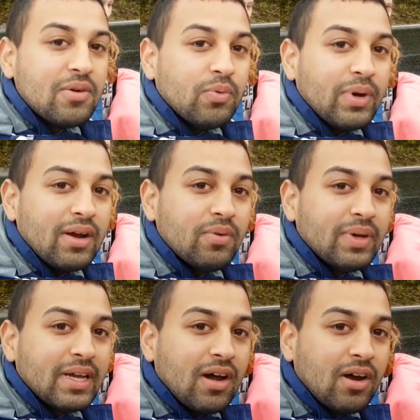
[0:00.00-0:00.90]
where
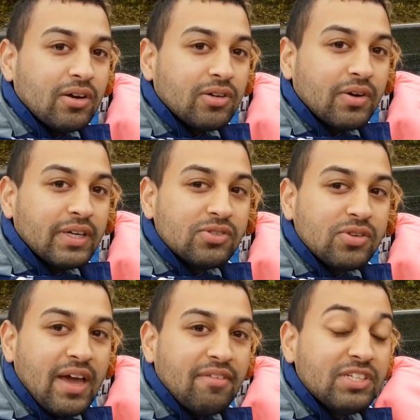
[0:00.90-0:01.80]
we are going to
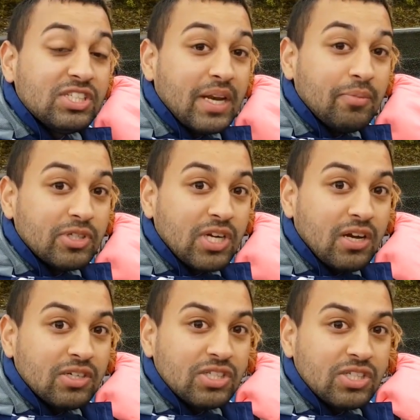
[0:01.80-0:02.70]
have a Chadmo charge.